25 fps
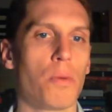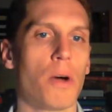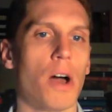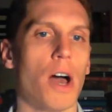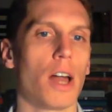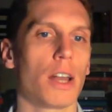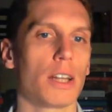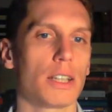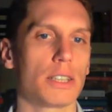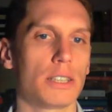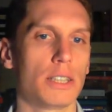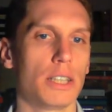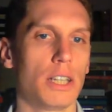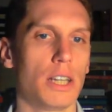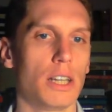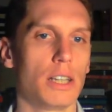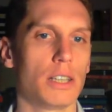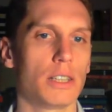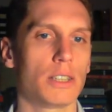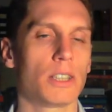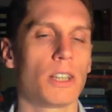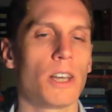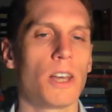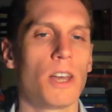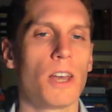
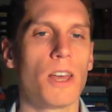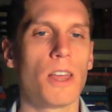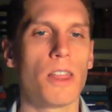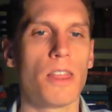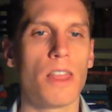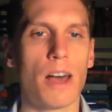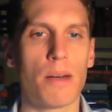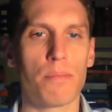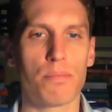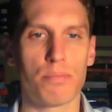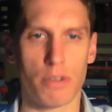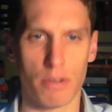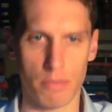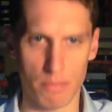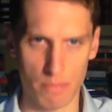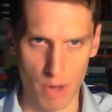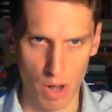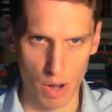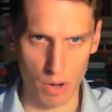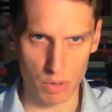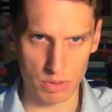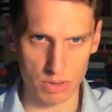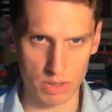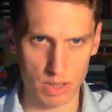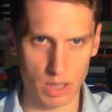policies that
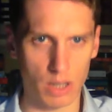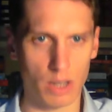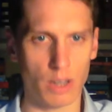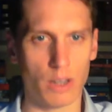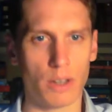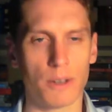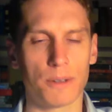promote